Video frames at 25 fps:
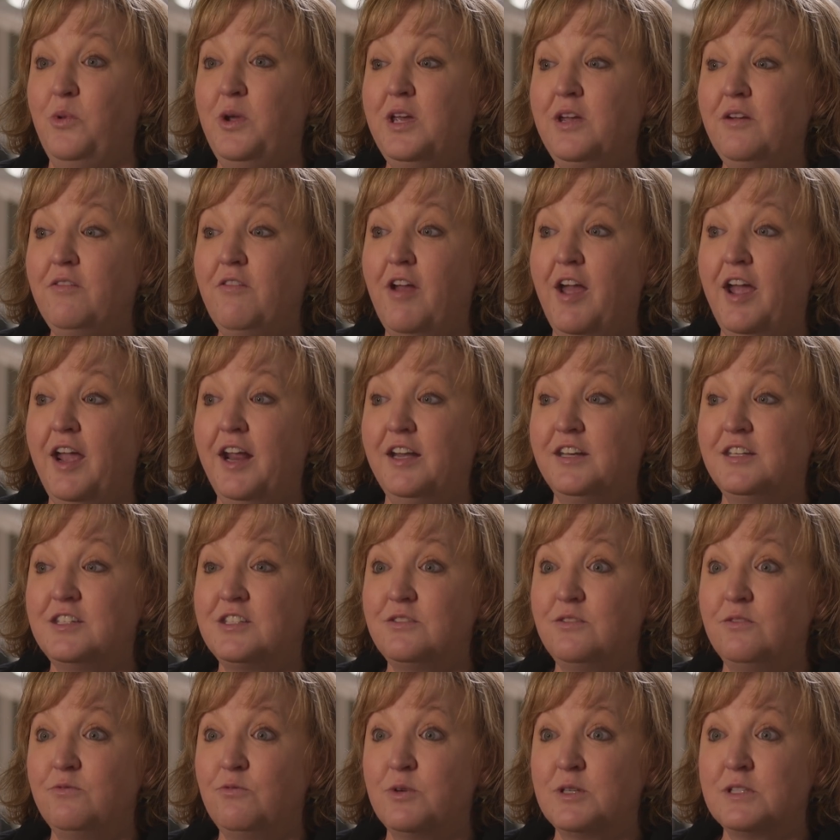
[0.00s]
We Can Ride
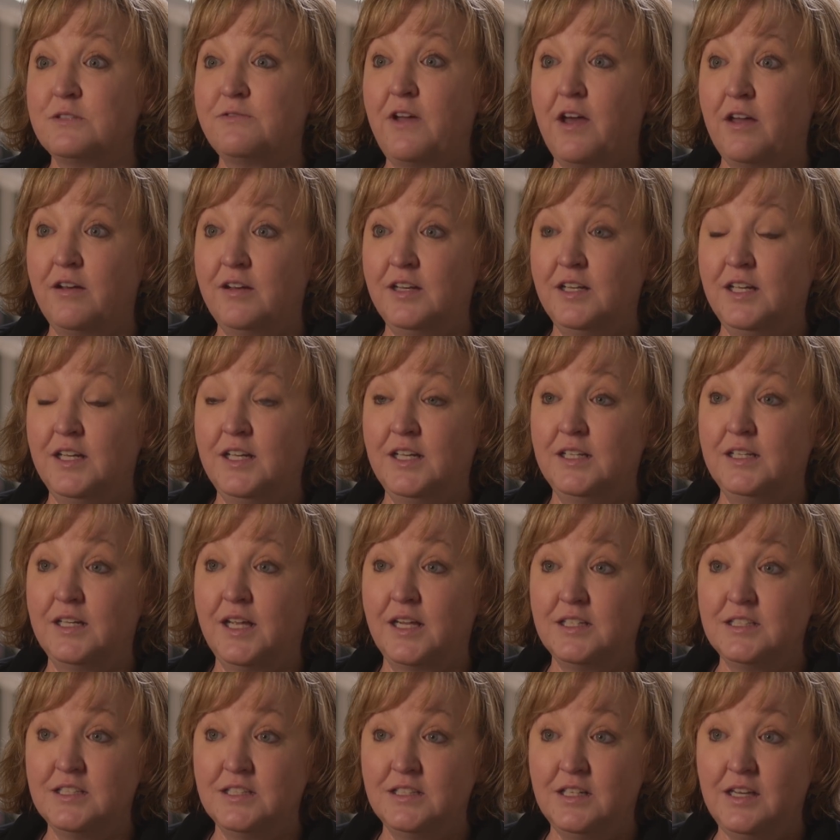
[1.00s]
was founded in
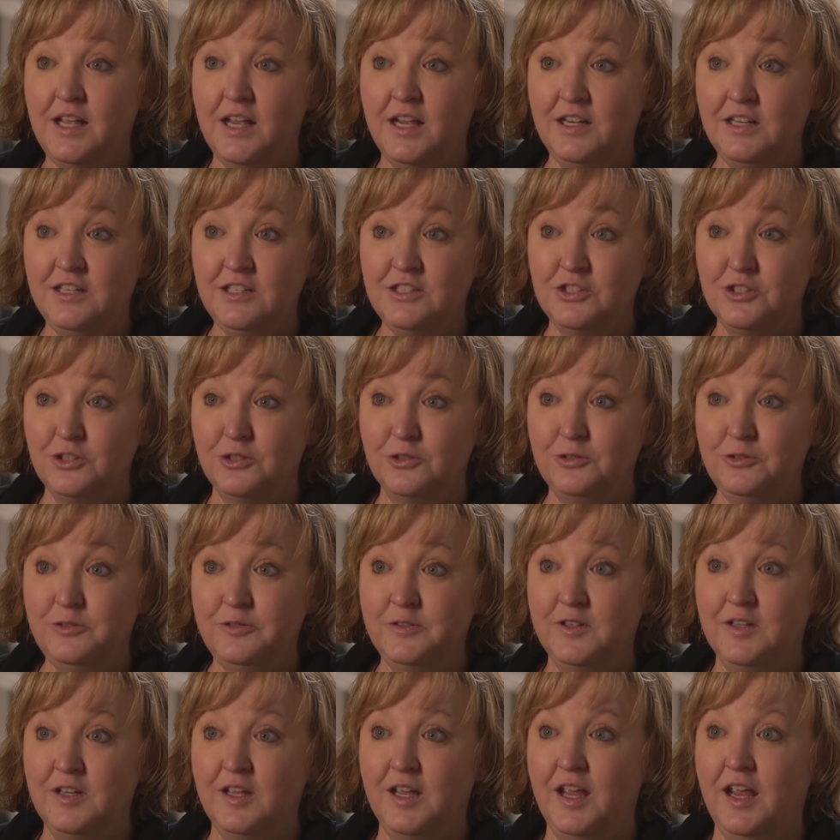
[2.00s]
1982
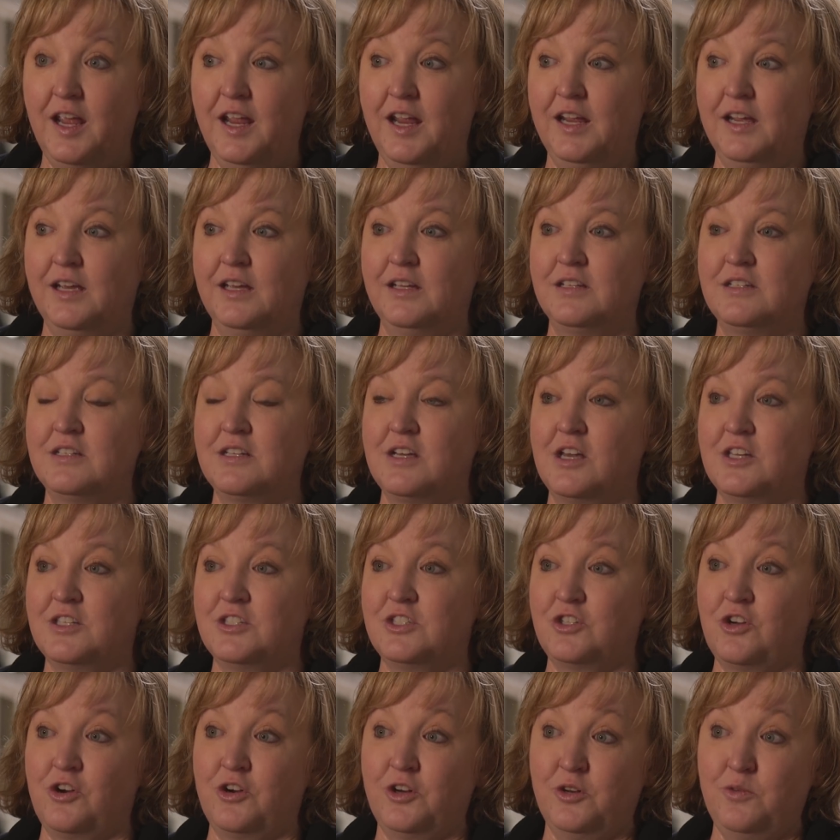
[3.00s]
and
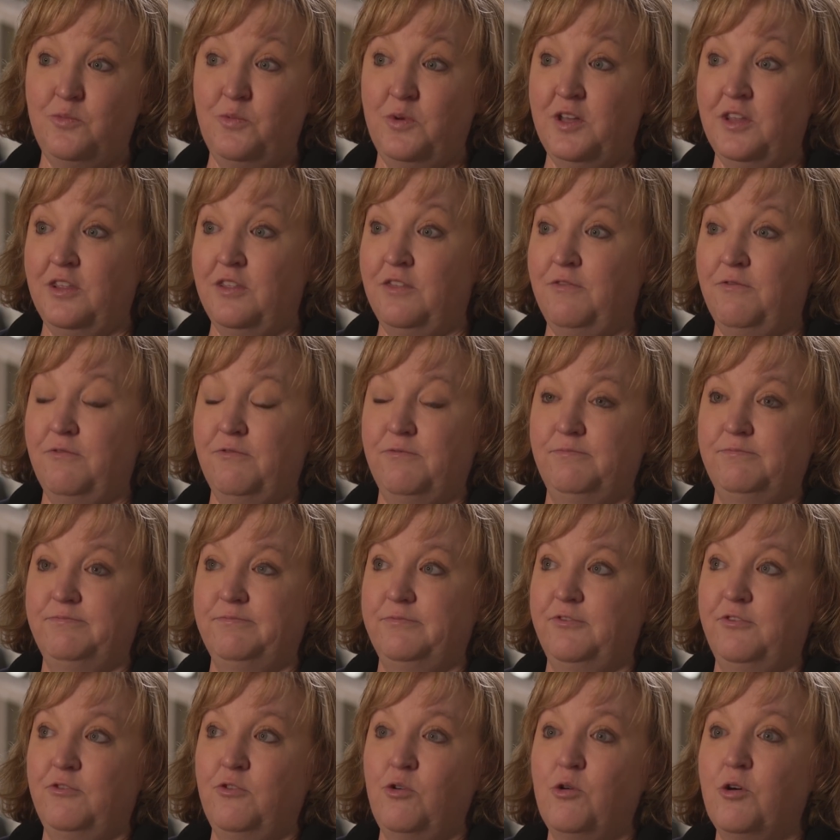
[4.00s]
started with
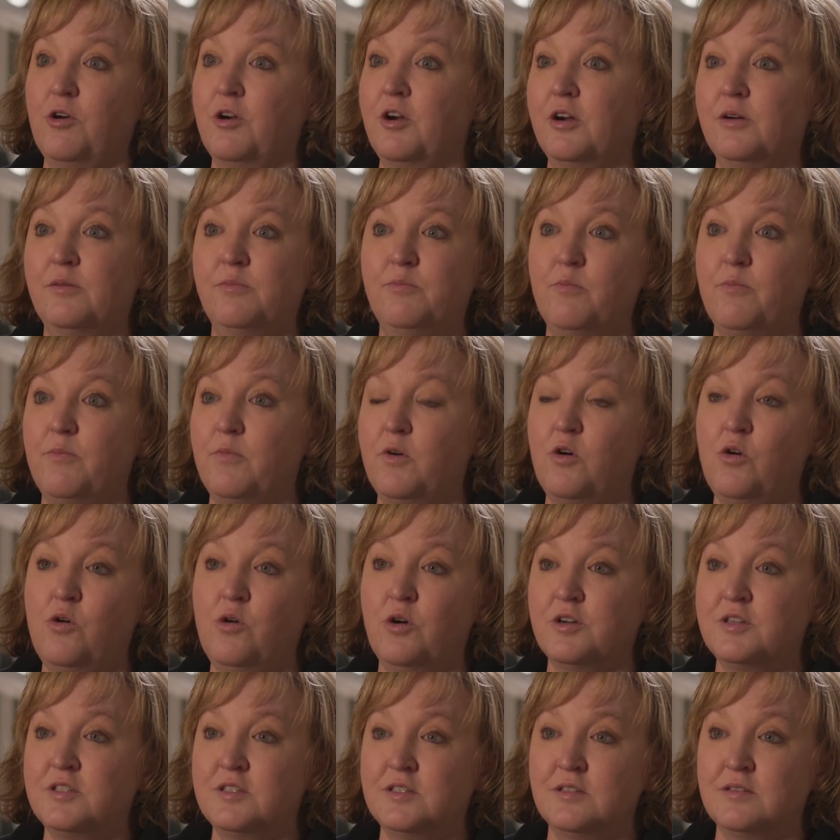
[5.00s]
4
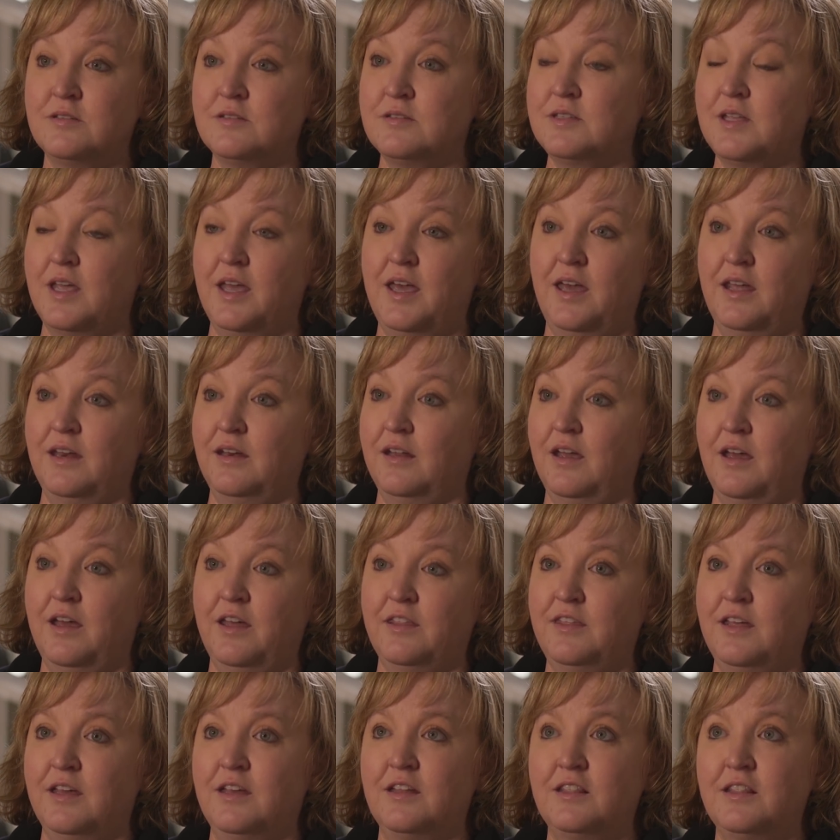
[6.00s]
horses and
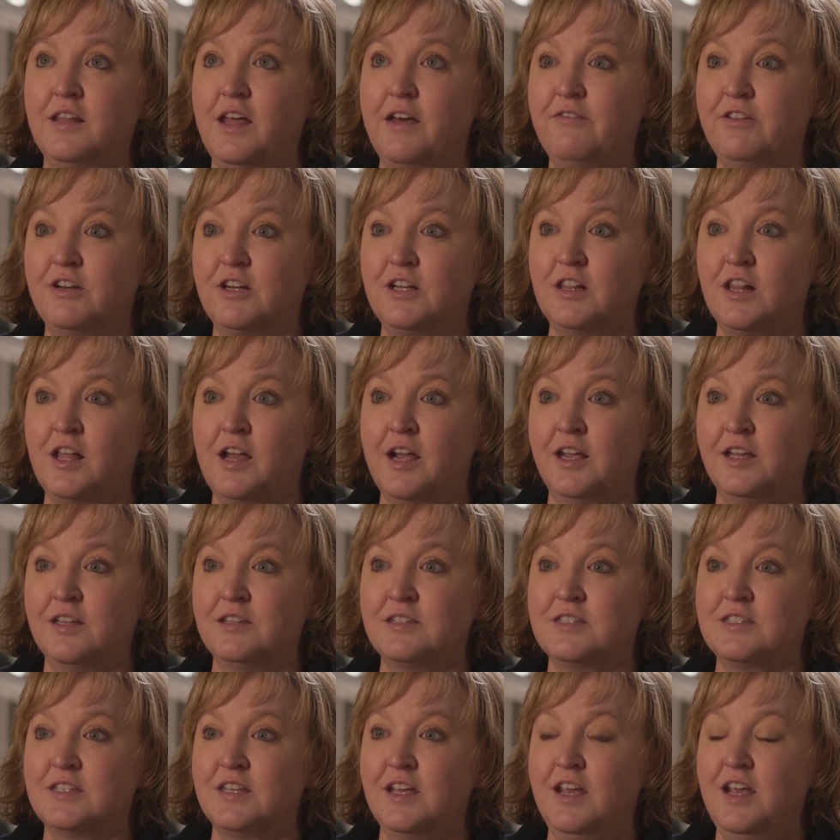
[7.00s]
I think 11
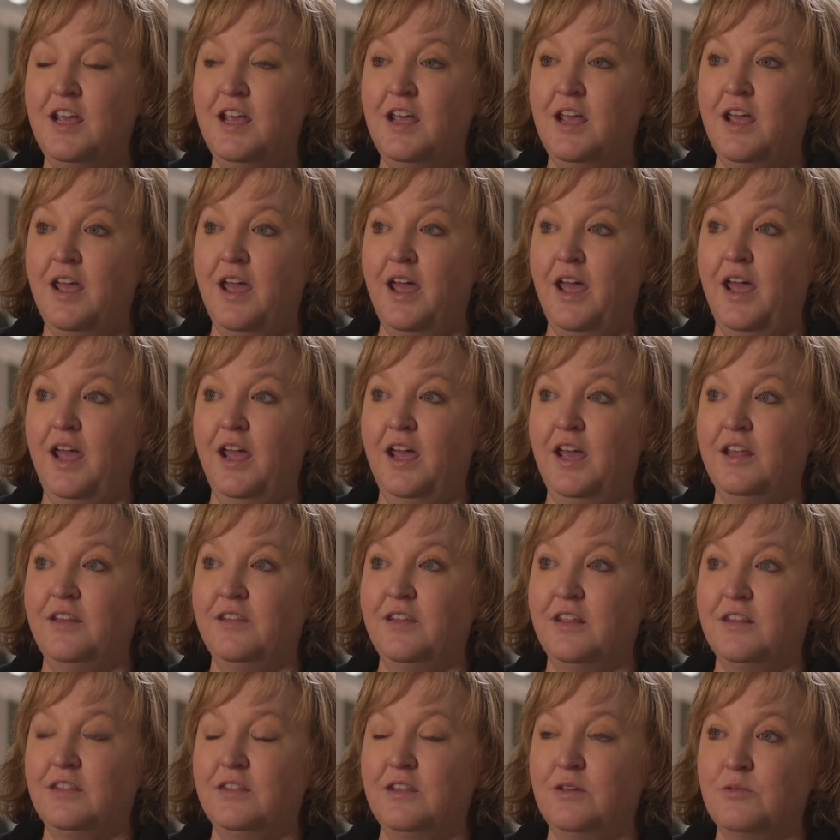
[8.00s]
clients.
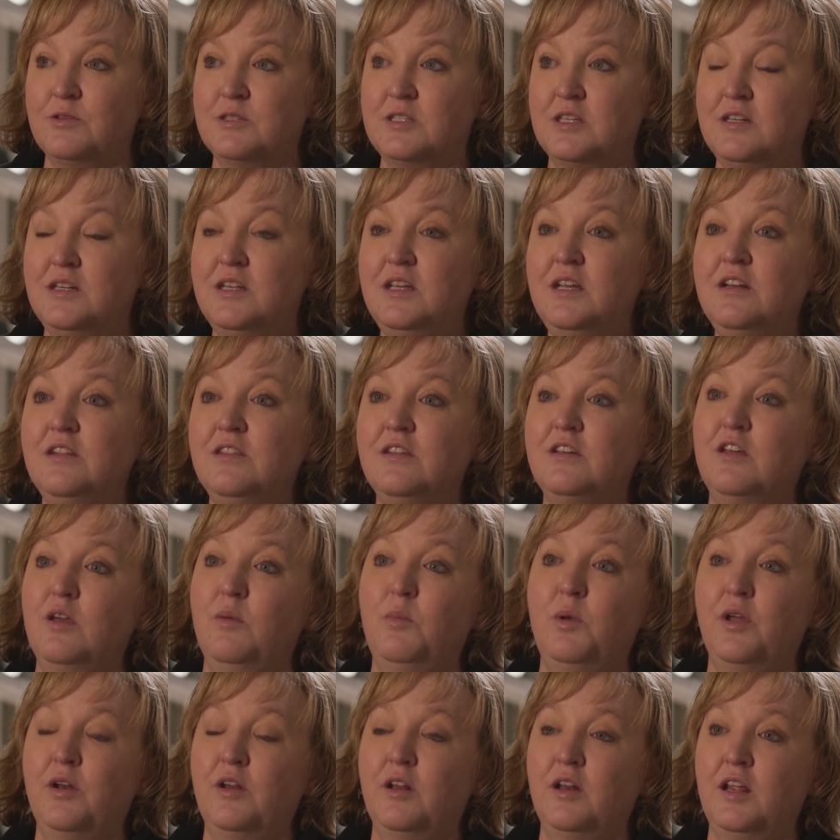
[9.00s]
And there was a need in the
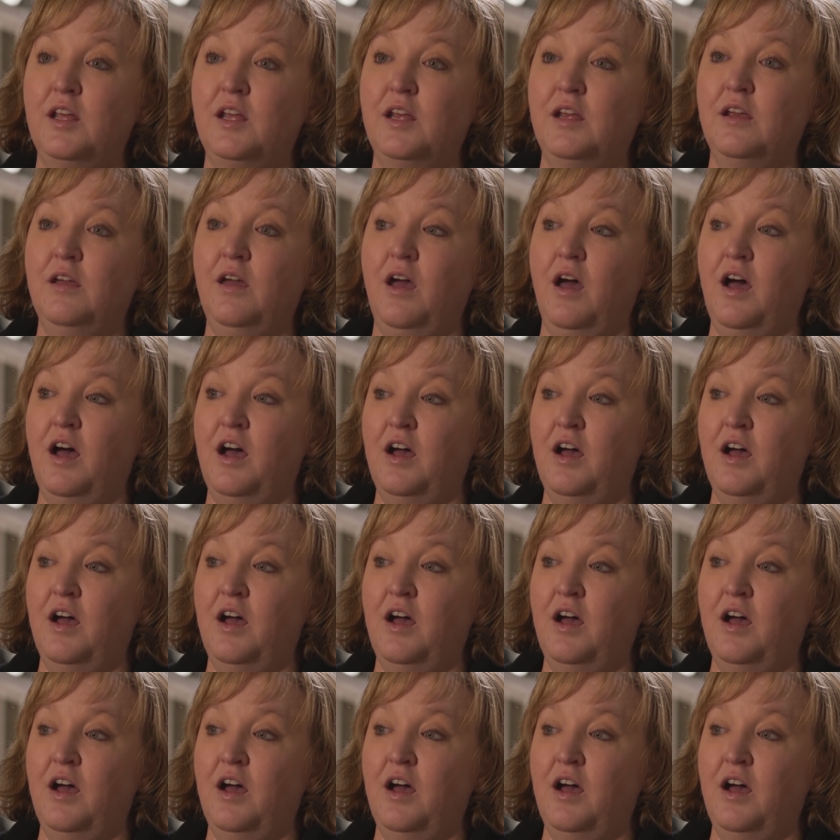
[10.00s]
community.